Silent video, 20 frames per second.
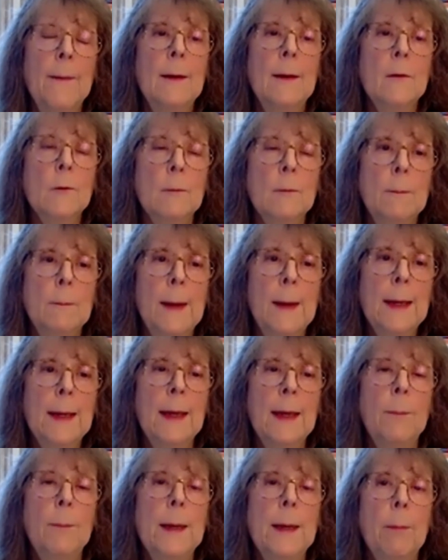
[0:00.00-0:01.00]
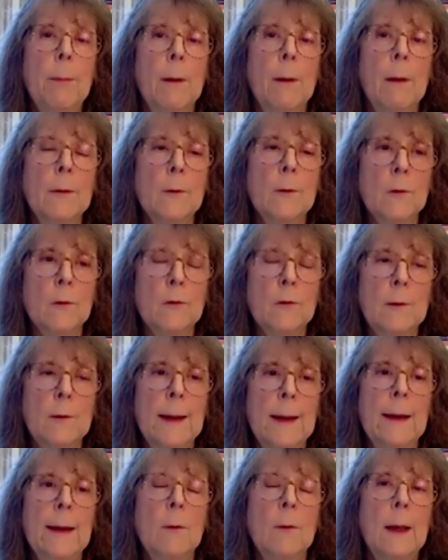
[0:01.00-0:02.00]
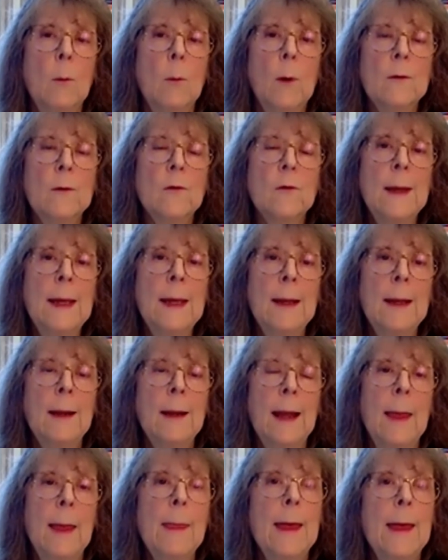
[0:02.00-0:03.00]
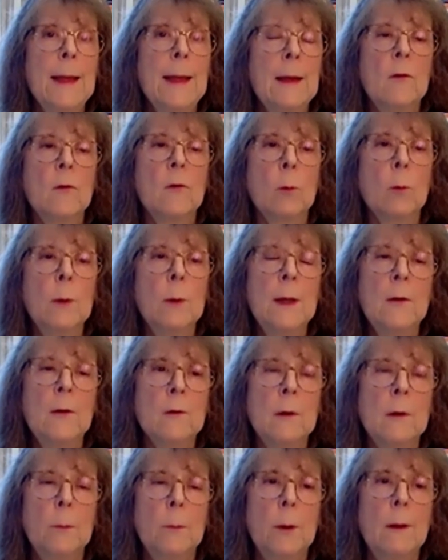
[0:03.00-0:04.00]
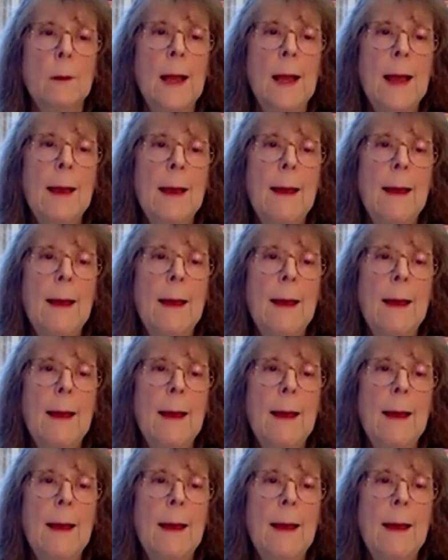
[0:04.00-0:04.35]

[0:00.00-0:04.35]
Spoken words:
is making people understand what's needed and that it's reasonable